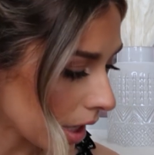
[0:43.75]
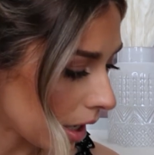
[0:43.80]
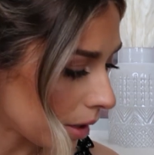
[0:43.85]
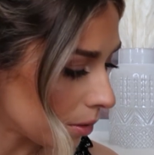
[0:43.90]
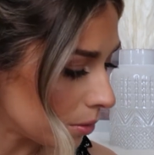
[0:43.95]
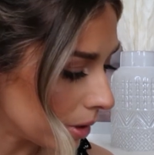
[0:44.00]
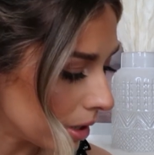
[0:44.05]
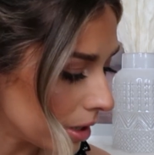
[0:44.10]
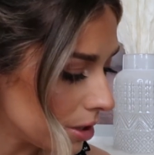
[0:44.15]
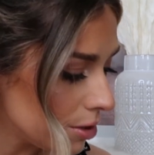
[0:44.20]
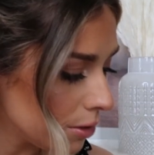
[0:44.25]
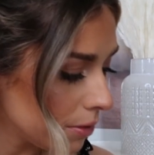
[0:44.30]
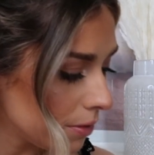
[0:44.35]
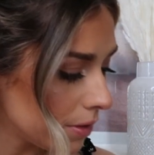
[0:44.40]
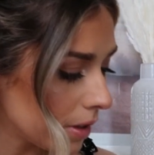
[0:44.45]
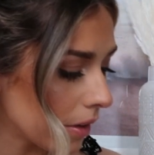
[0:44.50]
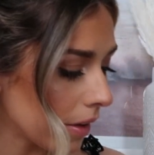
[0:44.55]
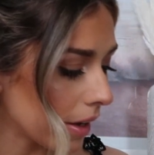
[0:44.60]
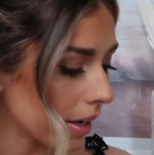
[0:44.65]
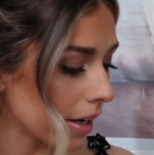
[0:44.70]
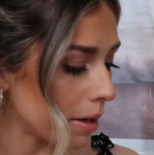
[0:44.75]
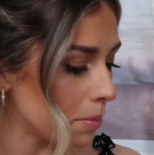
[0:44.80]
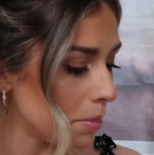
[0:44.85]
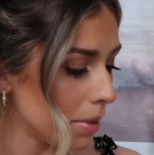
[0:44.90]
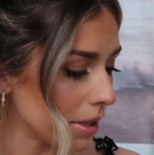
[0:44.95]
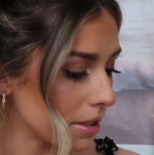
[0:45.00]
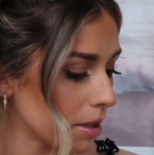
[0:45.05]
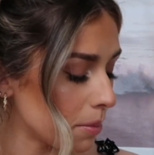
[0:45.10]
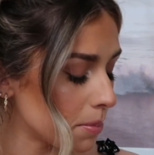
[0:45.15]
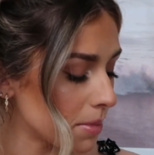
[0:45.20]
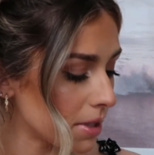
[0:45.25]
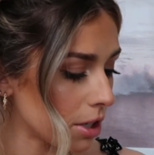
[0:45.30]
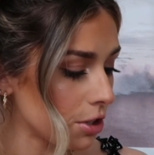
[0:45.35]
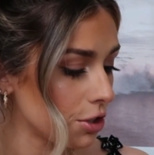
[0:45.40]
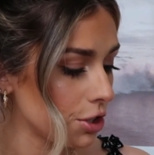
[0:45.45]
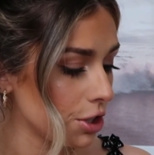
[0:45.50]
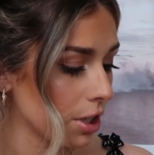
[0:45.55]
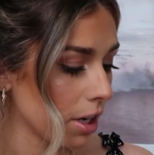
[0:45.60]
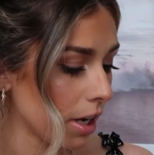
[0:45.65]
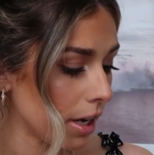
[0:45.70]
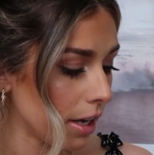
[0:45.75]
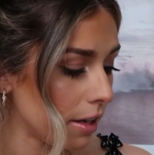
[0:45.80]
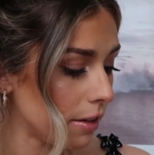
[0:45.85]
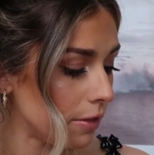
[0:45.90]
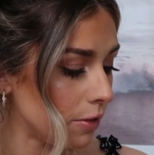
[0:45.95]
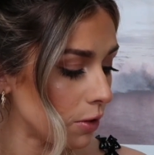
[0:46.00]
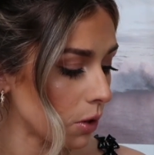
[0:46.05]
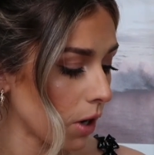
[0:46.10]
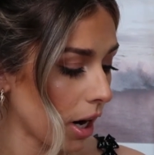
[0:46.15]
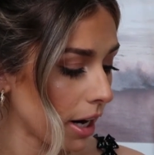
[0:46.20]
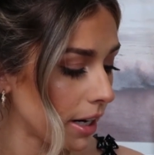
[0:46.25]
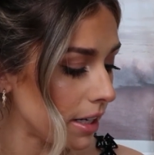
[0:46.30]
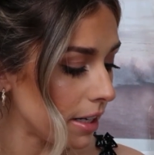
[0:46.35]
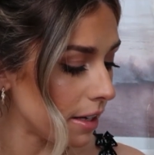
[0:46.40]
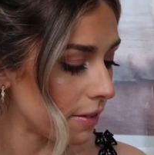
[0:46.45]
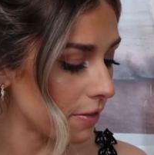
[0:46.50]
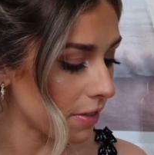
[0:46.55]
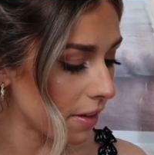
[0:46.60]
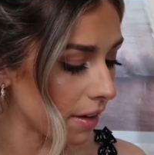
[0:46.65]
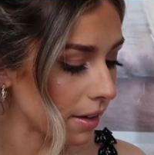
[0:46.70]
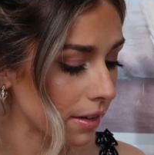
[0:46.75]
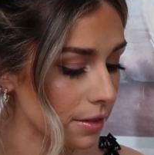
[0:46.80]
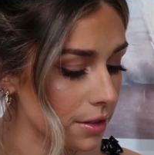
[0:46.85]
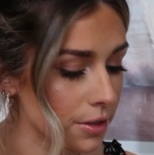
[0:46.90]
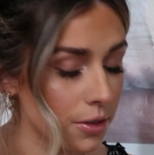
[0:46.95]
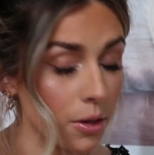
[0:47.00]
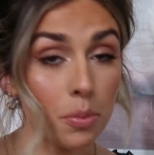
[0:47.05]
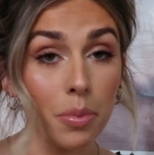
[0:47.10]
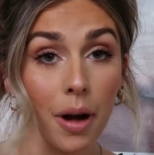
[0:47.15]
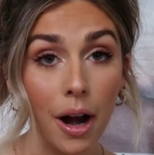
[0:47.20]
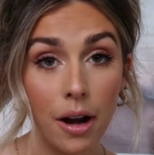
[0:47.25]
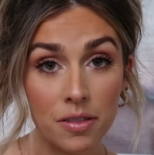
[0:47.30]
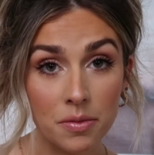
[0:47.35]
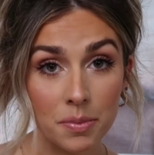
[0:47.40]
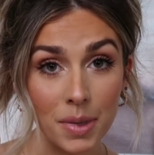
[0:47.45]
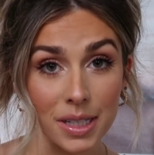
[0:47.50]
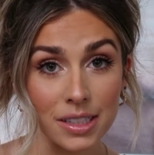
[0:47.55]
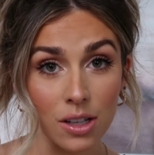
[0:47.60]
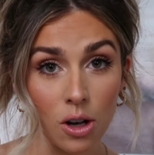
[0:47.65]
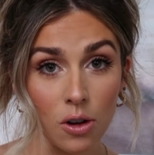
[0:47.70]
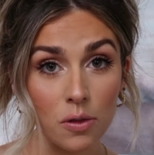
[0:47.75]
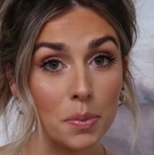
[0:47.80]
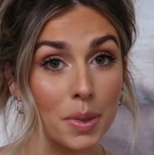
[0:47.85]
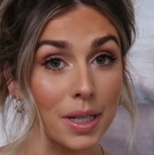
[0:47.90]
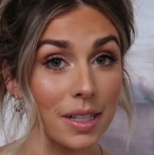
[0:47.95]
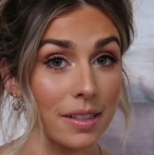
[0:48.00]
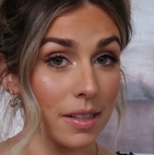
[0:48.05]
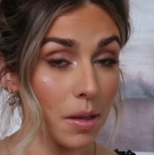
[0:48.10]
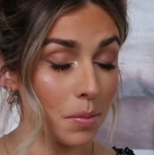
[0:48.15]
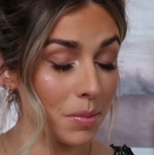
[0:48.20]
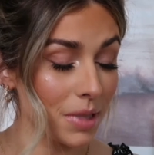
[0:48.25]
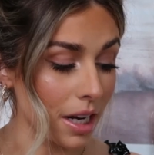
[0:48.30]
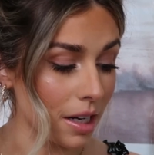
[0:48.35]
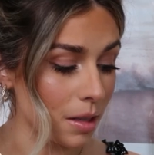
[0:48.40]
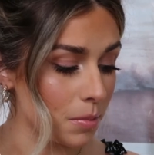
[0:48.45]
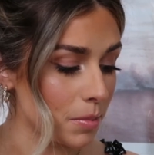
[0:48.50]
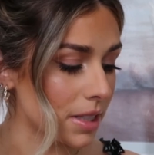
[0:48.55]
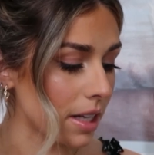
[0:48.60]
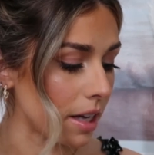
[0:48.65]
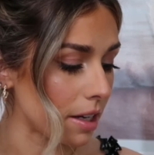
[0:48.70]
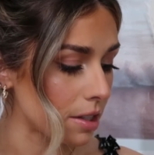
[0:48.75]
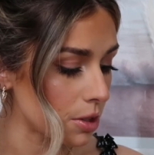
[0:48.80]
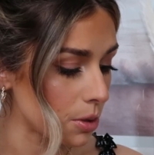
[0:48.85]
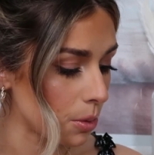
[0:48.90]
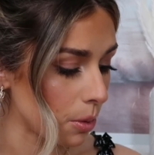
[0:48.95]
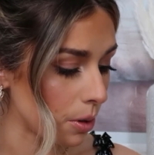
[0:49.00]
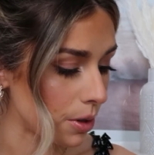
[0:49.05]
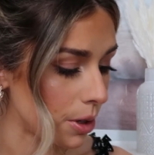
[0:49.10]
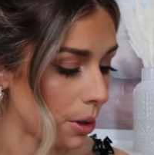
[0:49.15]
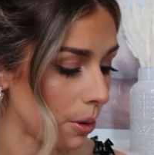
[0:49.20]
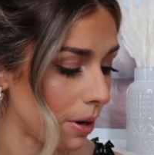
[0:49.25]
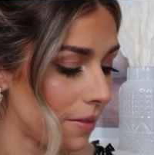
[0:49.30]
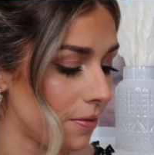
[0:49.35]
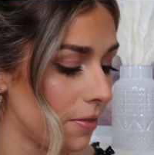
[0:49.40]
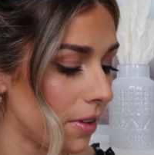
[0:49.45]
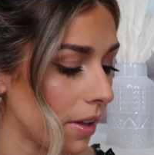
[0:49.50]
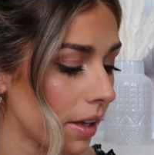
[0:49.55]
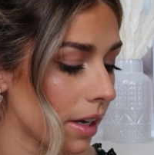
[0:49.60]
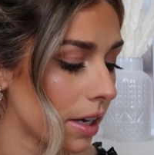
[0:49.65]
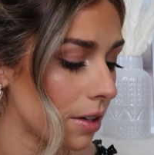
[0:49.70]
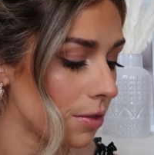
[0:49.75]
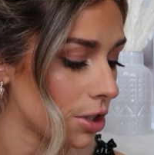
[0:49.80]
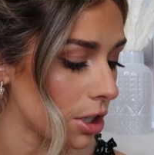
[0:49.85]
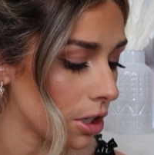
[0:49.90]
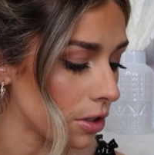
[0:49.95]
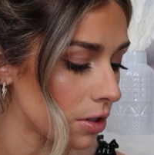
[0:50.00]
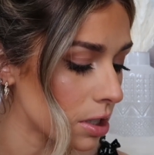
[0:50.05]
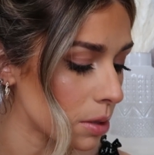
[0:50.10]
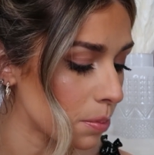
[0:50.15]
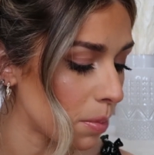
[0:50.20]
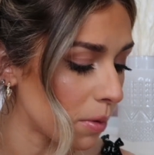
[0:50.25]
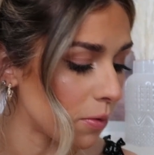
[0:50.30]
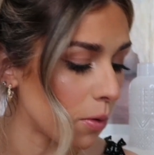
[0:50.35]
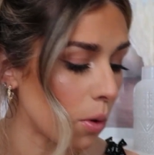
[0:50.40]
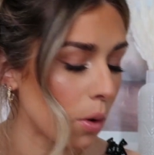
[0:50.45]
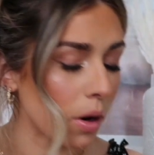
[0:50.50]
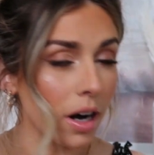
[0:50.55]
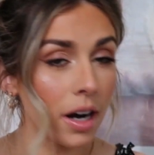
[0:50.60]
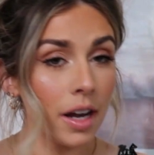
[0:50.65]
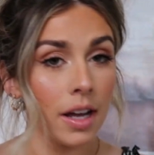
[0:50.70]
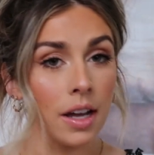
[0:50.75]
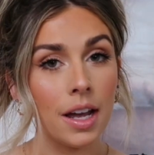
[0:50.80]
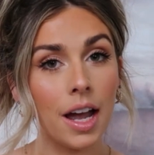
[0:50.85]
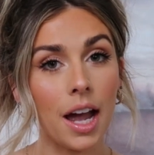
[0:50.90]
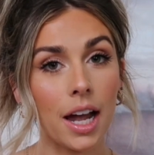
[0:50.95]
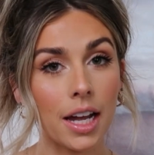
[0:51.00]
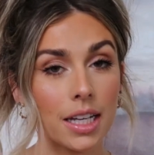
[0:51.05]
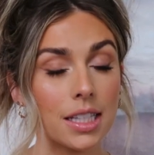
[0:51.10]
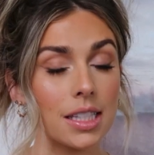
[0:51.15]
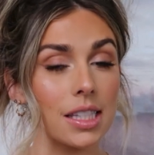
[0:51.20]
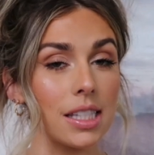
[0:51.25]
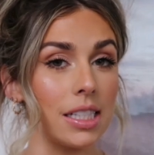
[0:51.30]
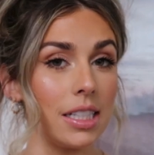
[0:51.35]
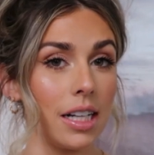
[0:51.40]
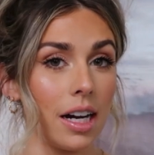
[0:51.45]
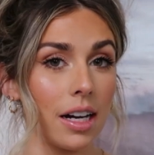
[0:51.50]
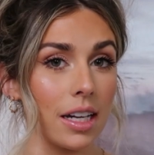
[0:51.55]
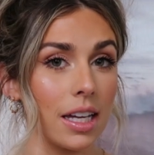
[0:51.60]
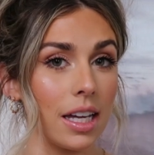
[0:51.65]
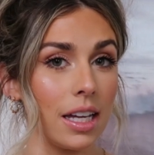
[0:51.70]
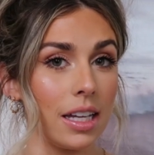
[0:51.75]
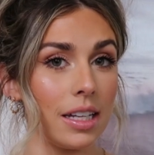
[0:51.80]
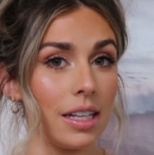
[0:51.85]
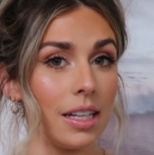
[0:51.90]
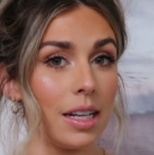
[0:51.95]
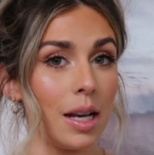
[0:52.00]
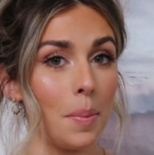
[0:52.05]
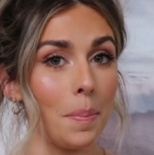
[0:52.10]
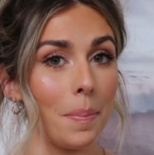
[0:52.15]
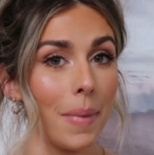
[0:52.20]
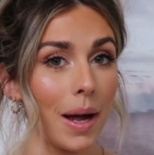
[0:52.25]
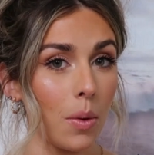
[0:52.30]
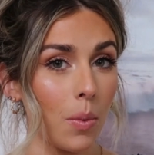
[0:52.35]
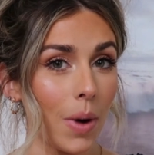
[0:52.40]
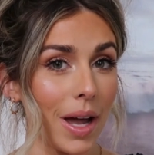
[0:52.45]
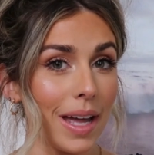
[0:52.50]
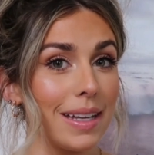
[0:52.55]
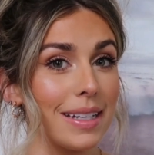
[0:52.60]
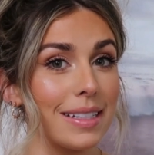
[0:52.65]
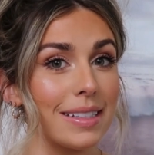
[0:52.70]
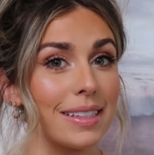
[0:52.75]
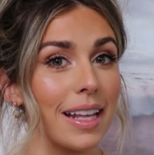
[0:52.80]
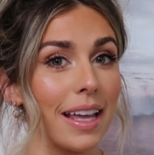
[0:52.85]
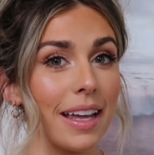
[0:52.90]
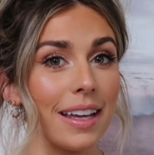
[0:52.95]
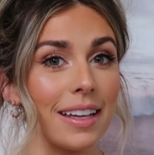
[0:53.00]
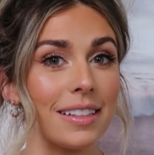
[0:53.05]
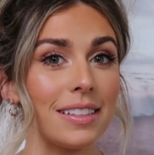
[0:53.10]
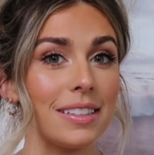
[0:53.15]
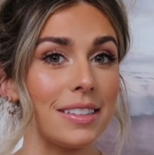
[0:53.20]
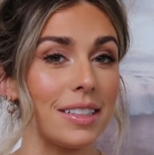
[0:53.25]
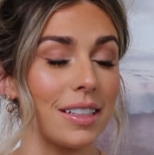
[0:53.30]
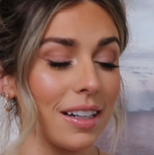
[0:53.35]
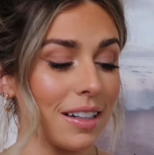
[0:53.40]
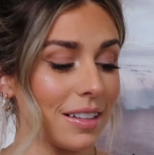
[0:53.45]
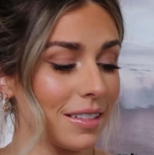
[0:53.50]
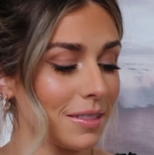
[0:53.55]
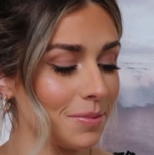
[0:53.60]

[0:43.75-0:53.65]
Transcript: I really do feel like I picked up such a variety of things. So I'm proud of myself because sometimes, as you all know, I feel like I've shared this before, I get stuck in my ways and